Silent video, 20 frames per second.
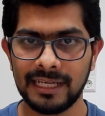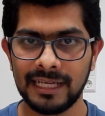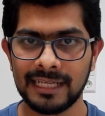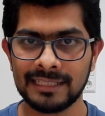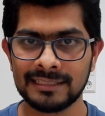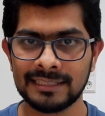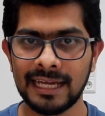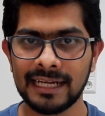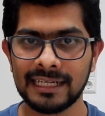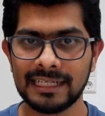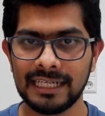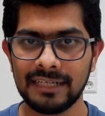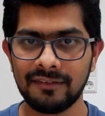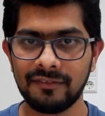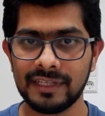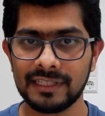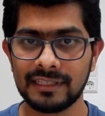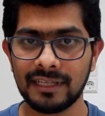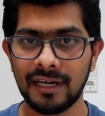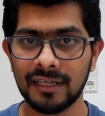exactly
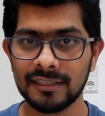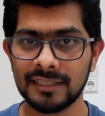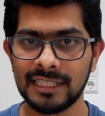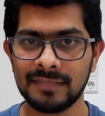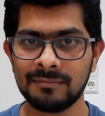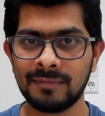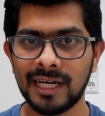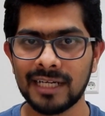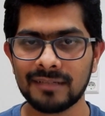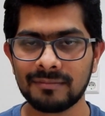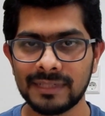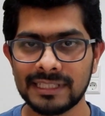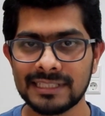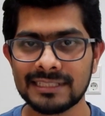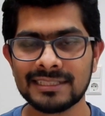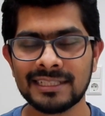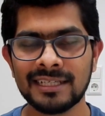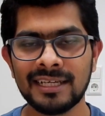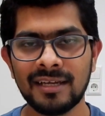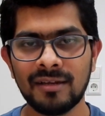with other
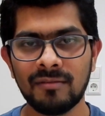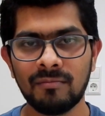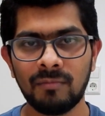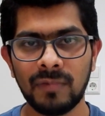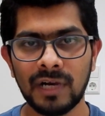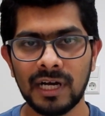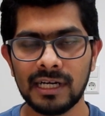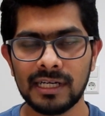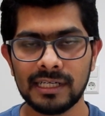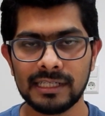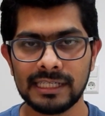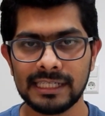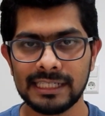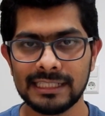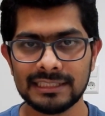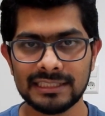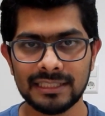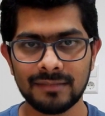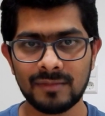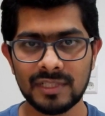departments, but
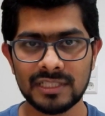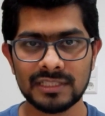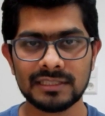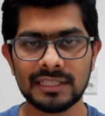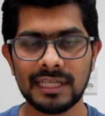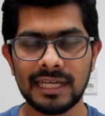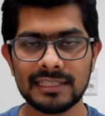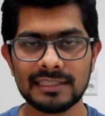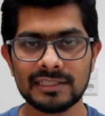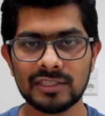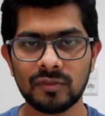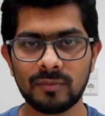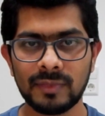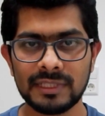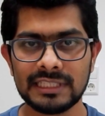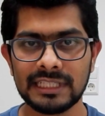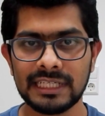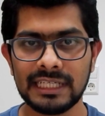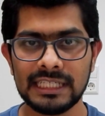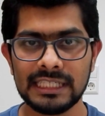in simulation science you
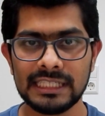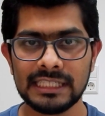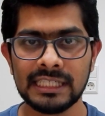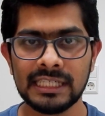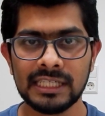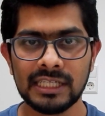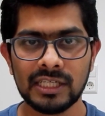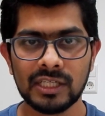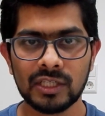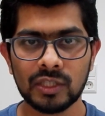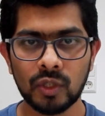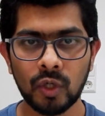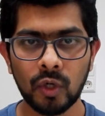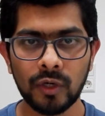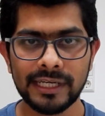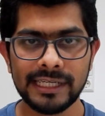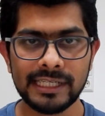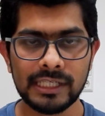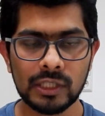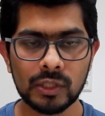basically go
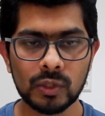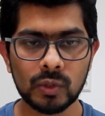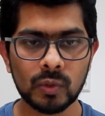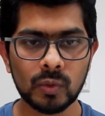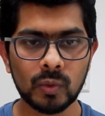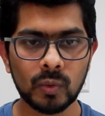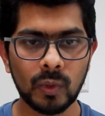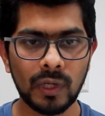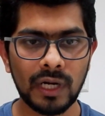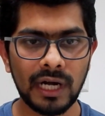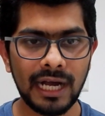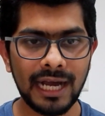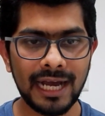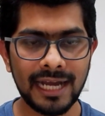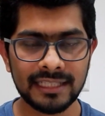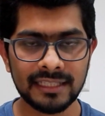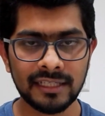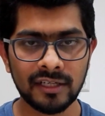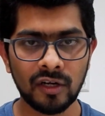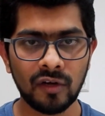into
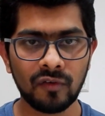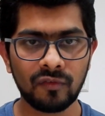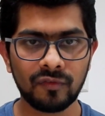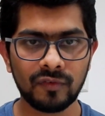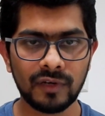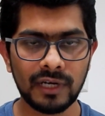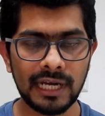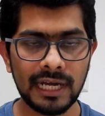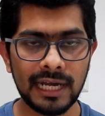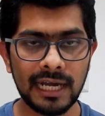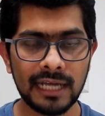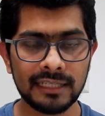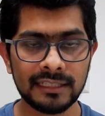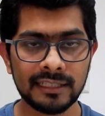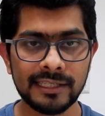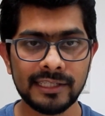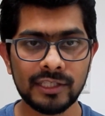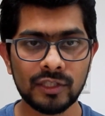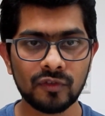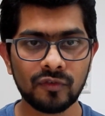either
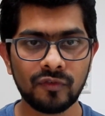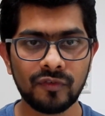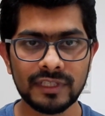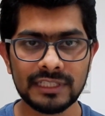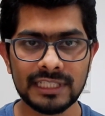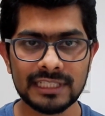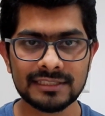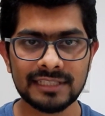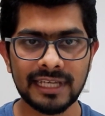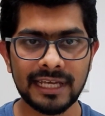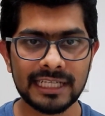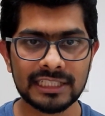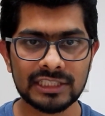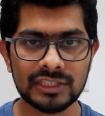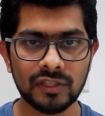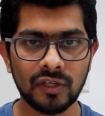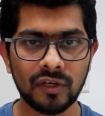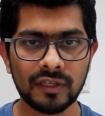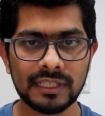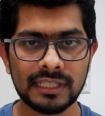into physics
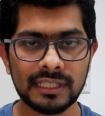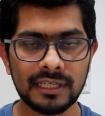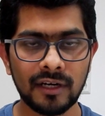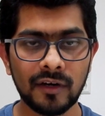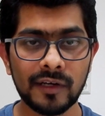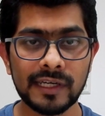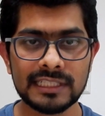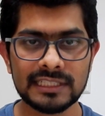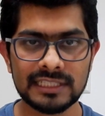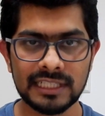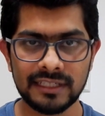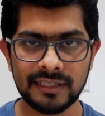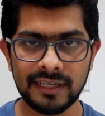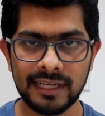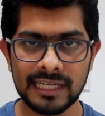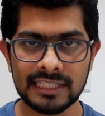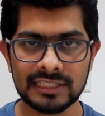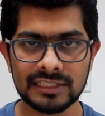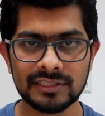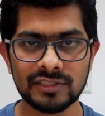direction or engineering
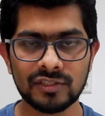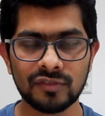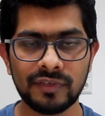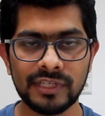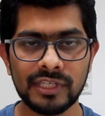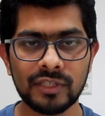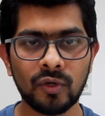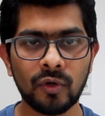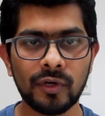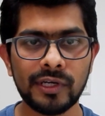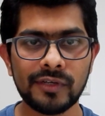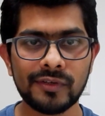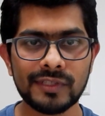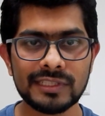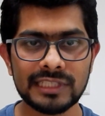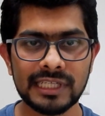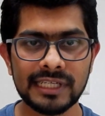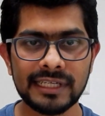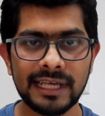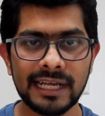direction. So when you go into
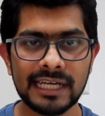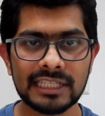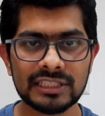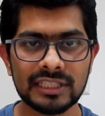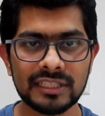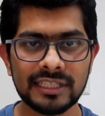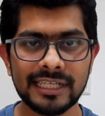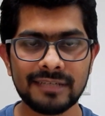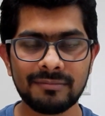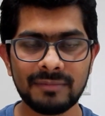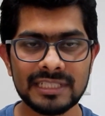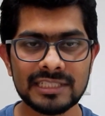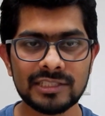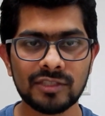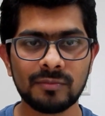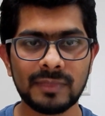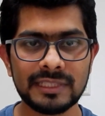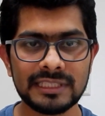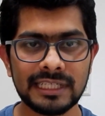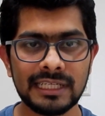engineering direction, it means
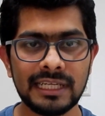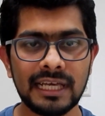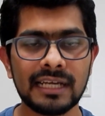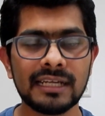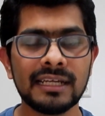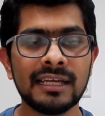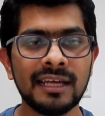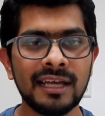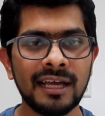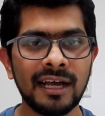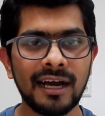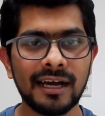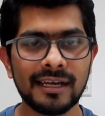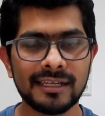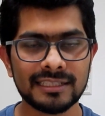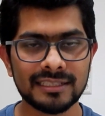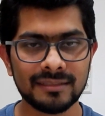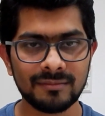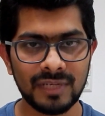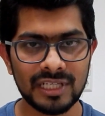you basically are
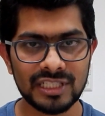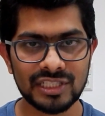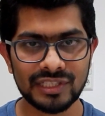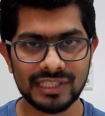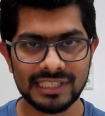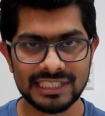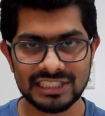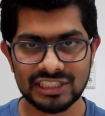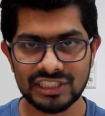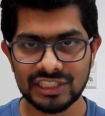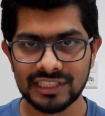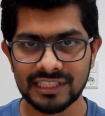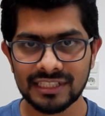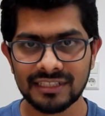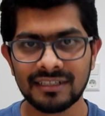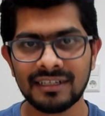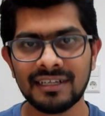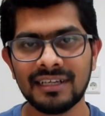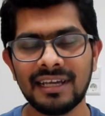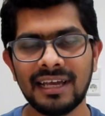a simulation
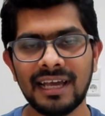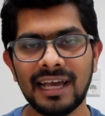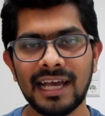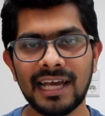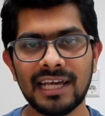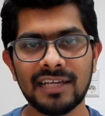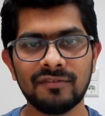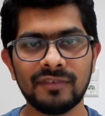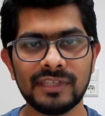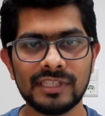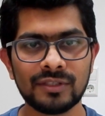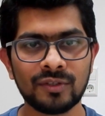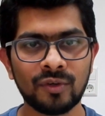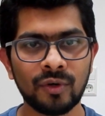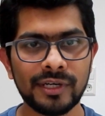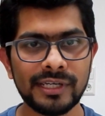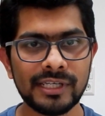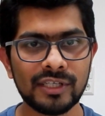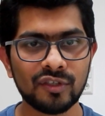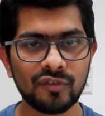engineer, and when you
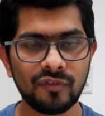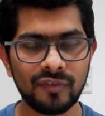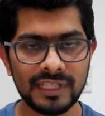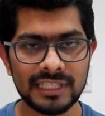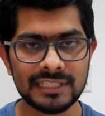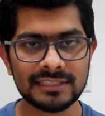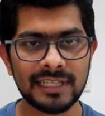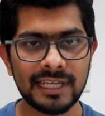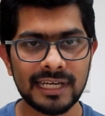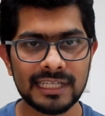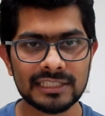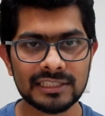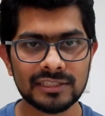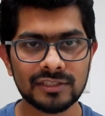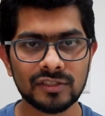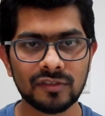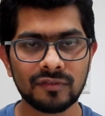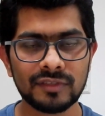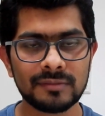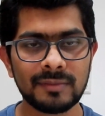go into physics
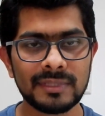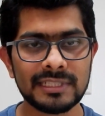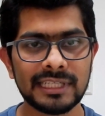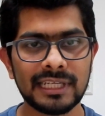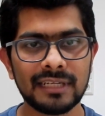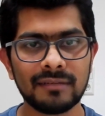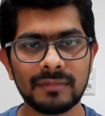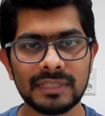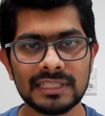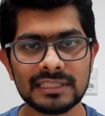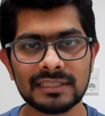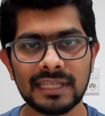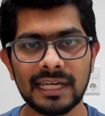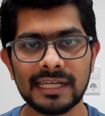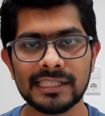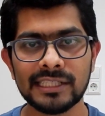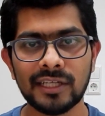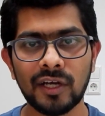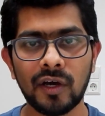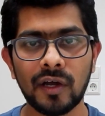direction, so it basically means
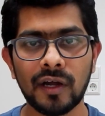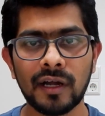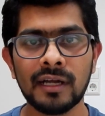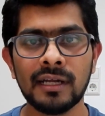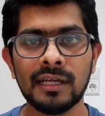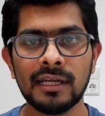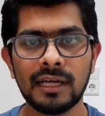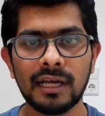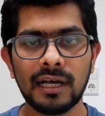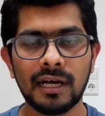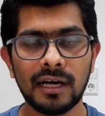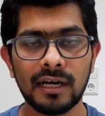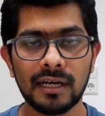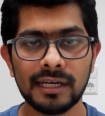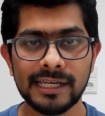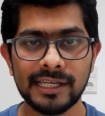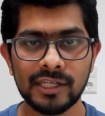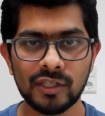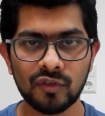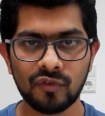that you are
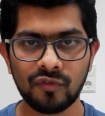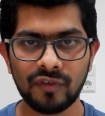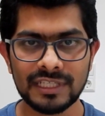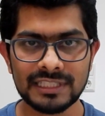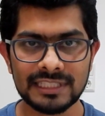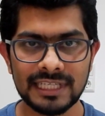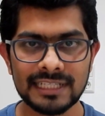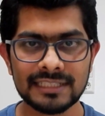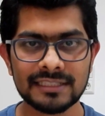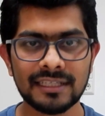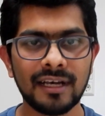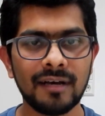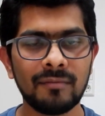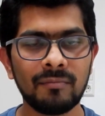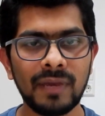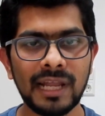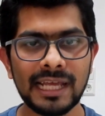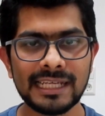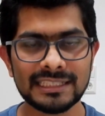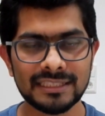into physics
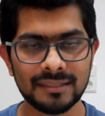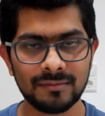applying